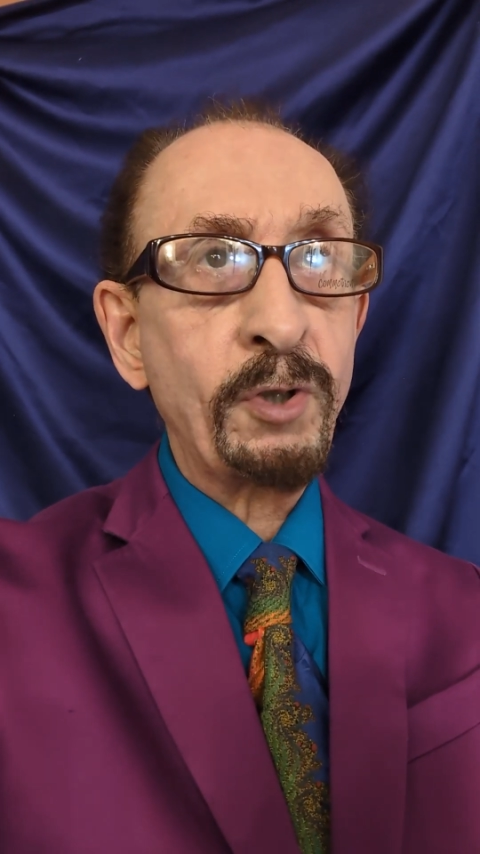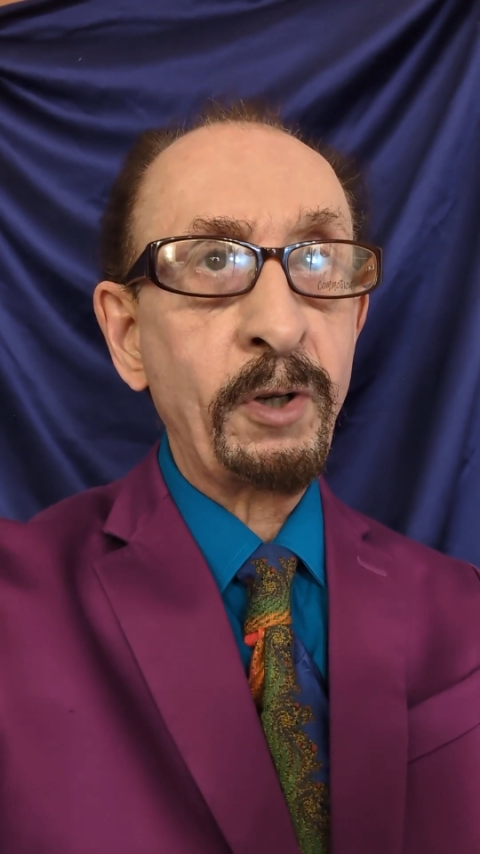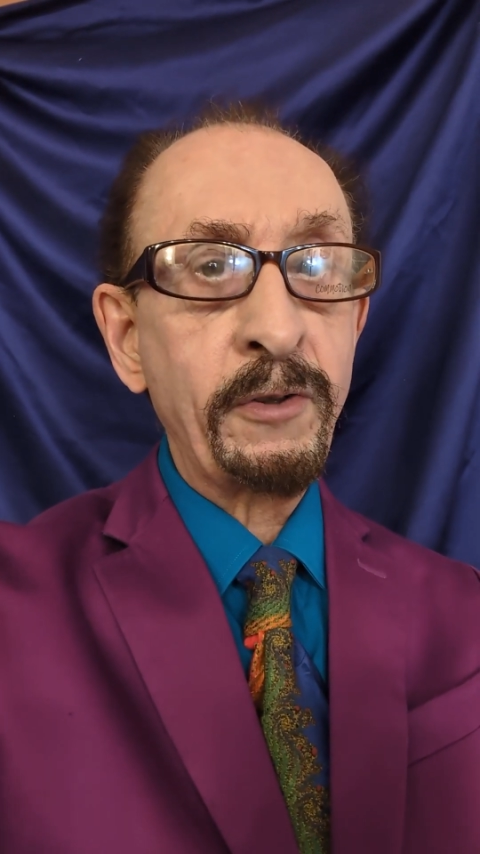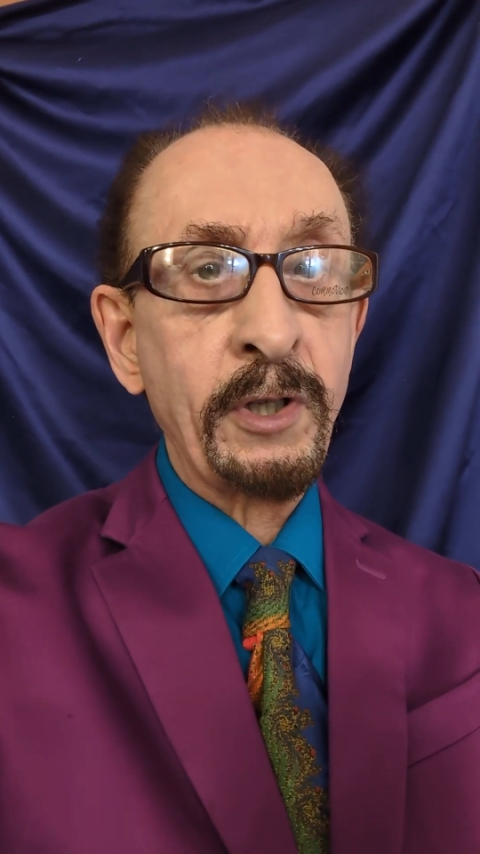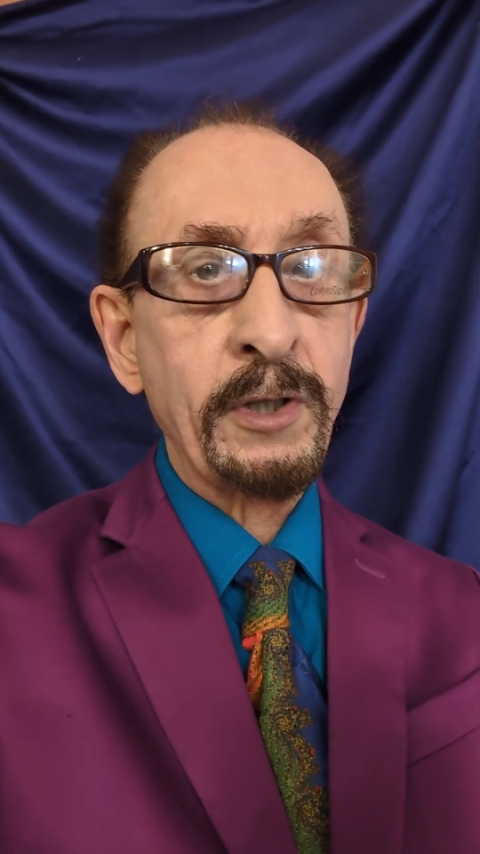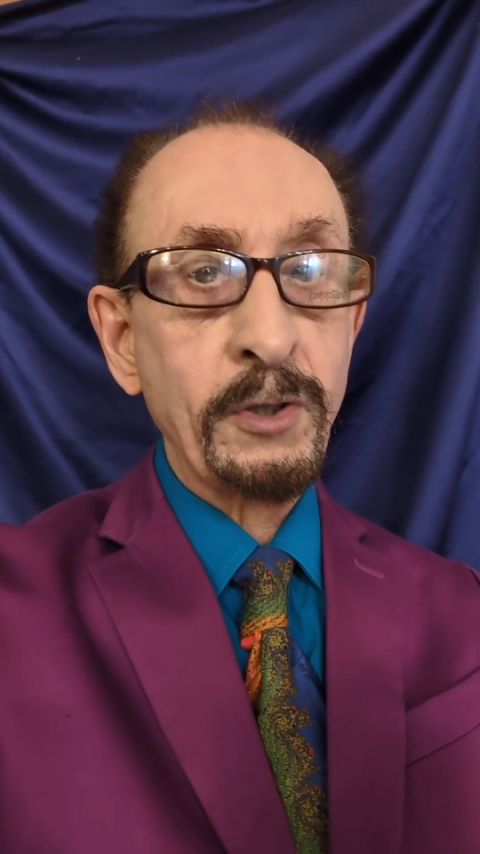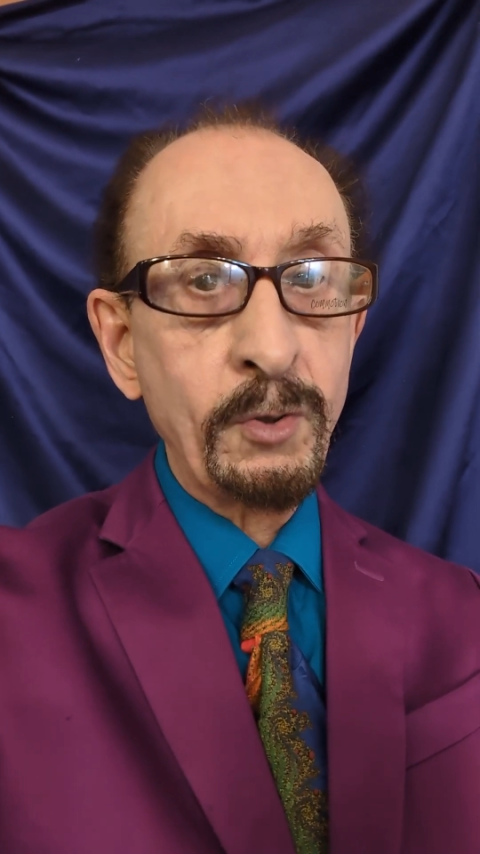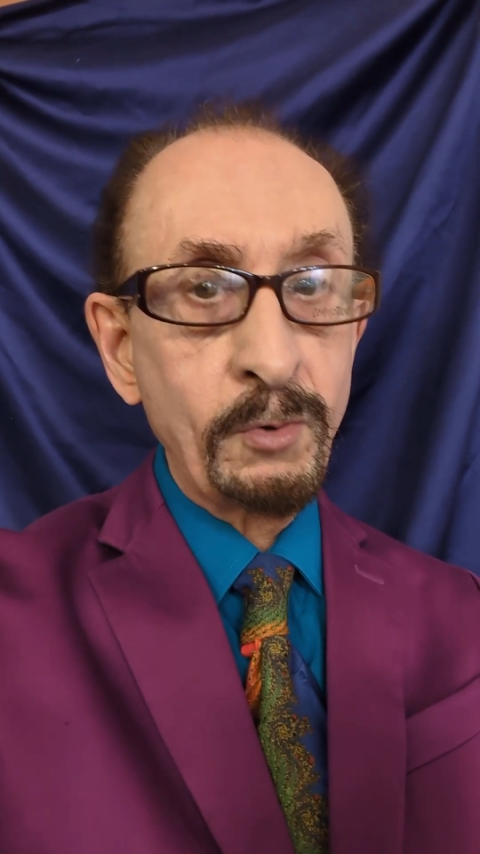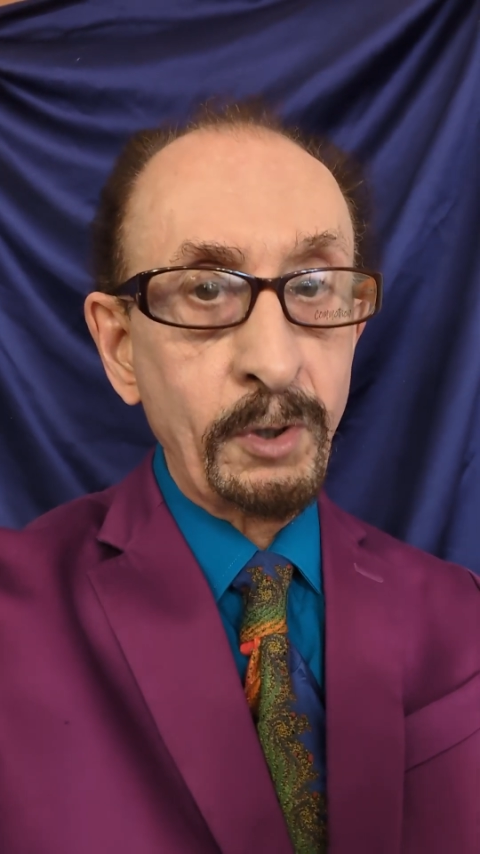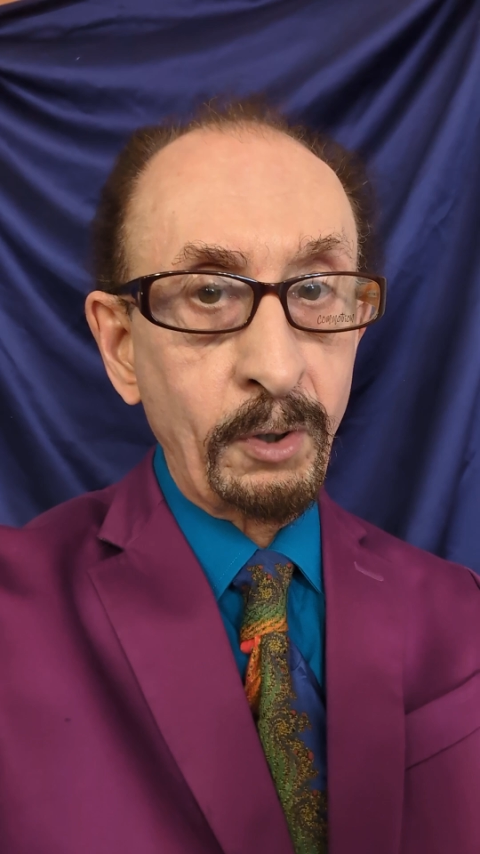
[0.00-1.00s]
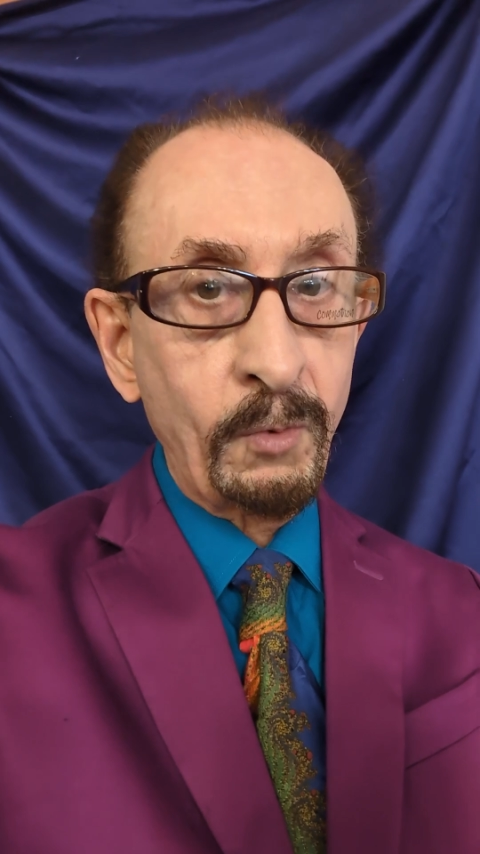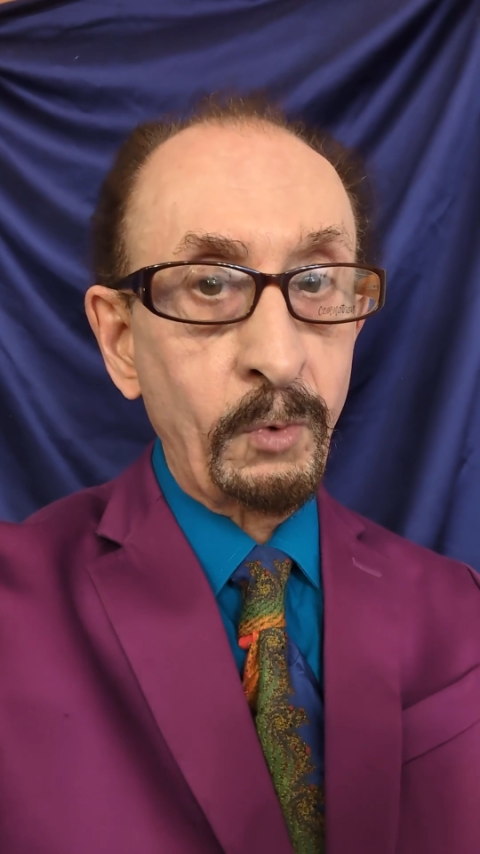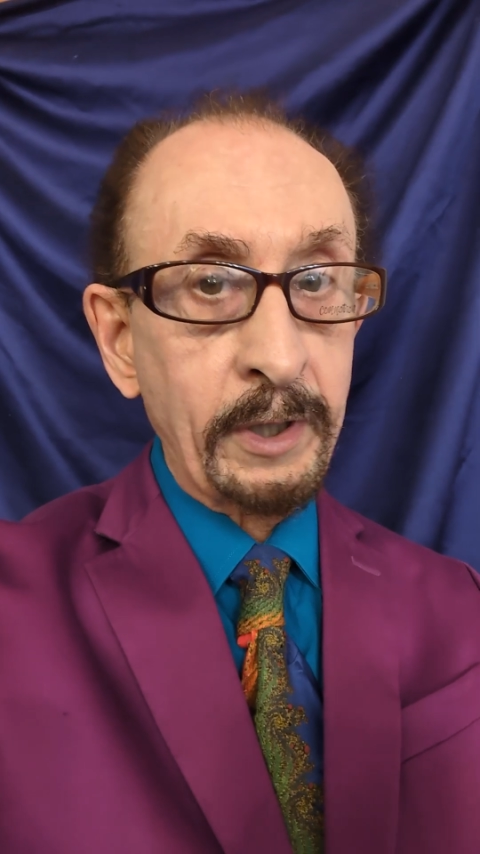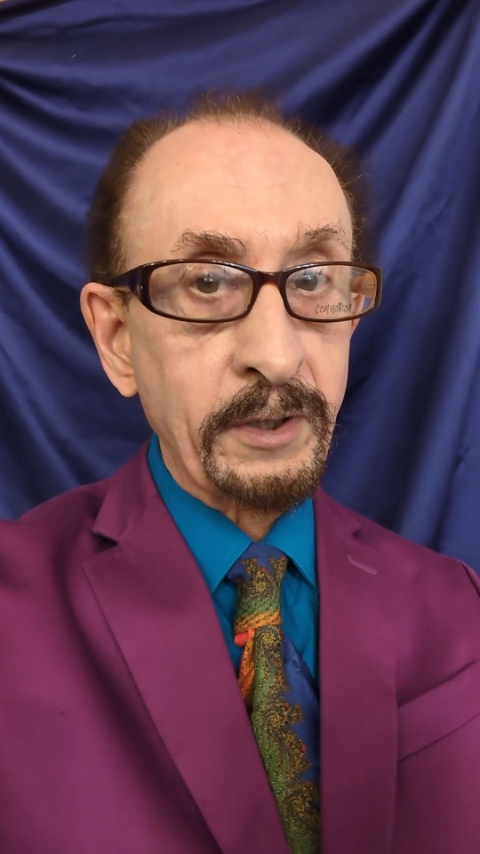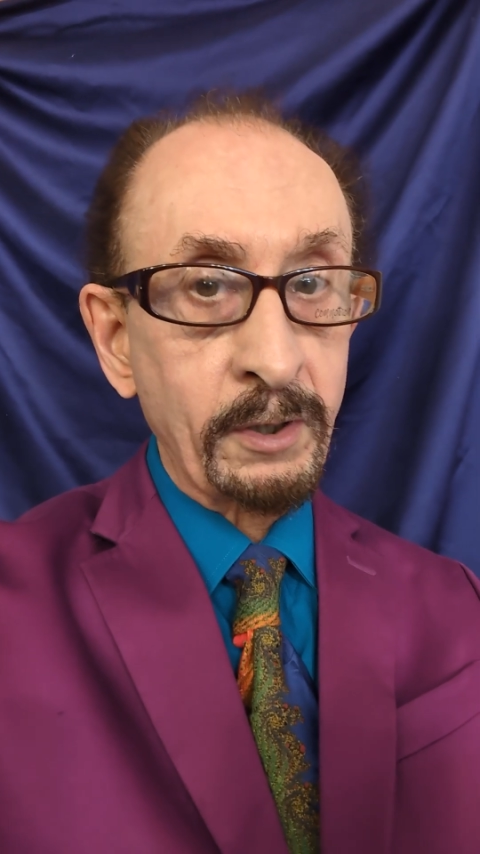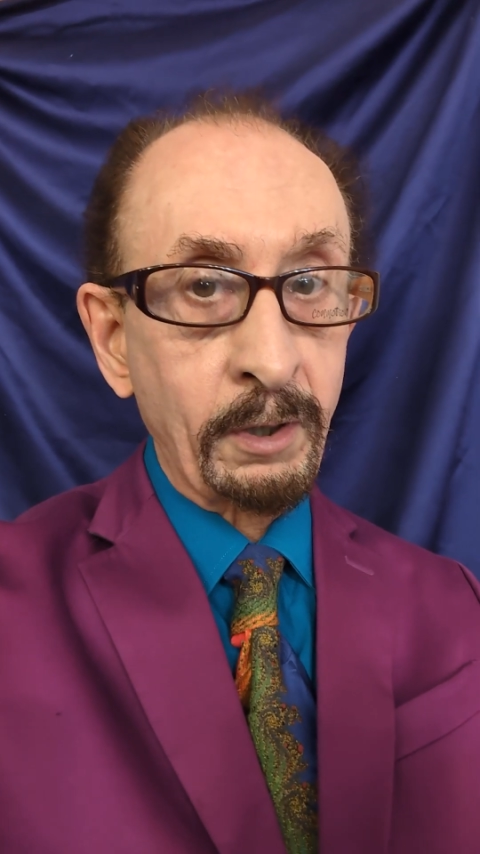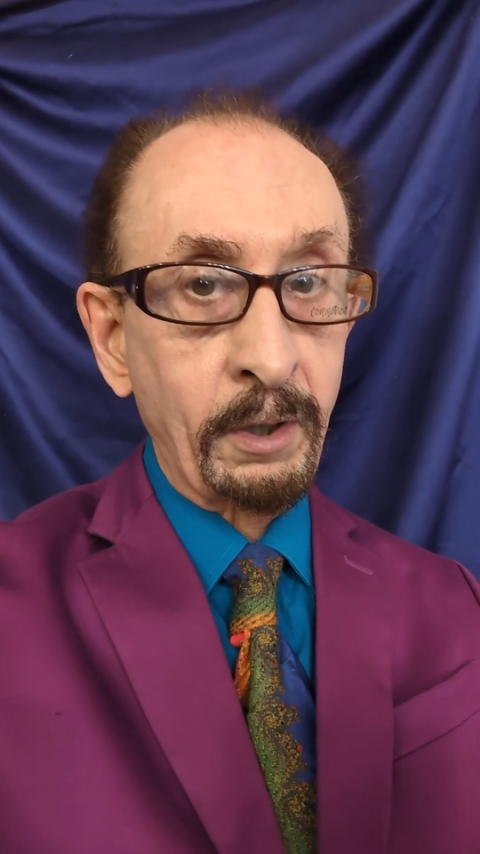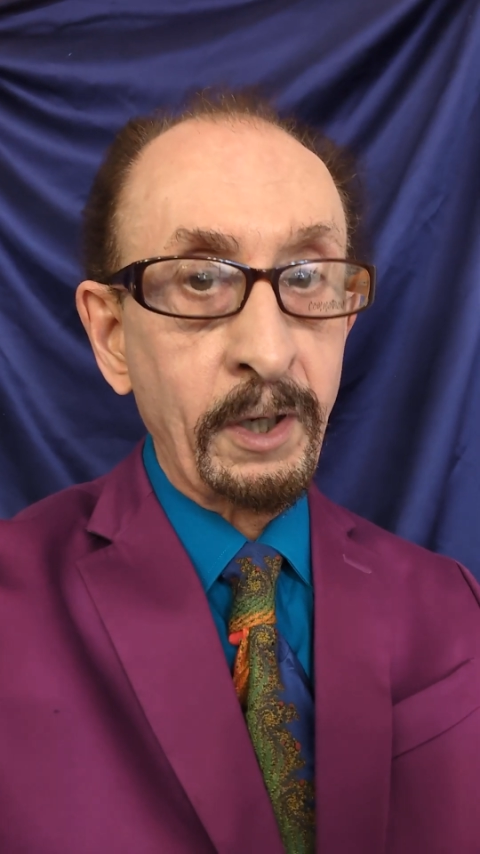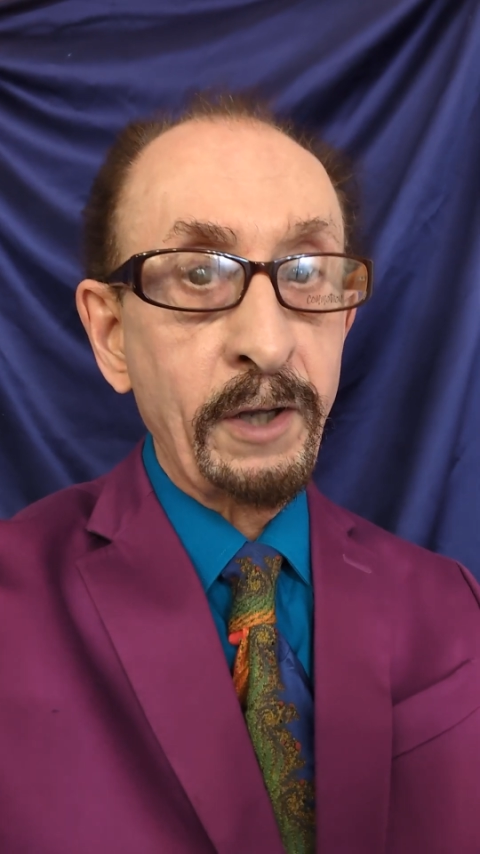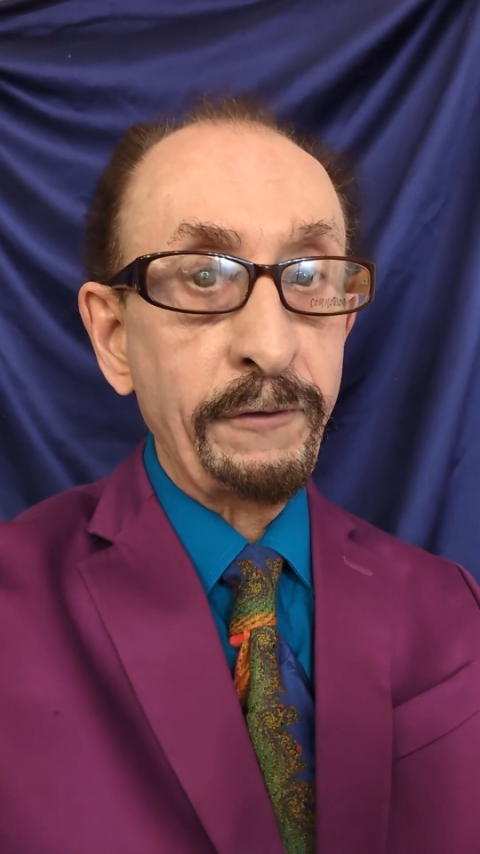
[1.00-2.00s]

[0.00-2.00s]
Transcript: sure that you know what you're